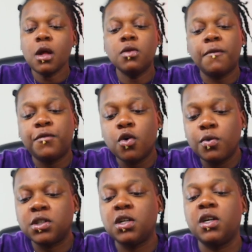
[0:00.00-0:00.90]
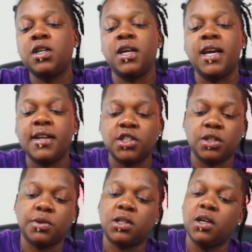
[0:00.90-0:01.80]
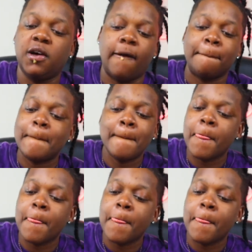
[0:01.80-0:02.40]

The food was good. The energy was good.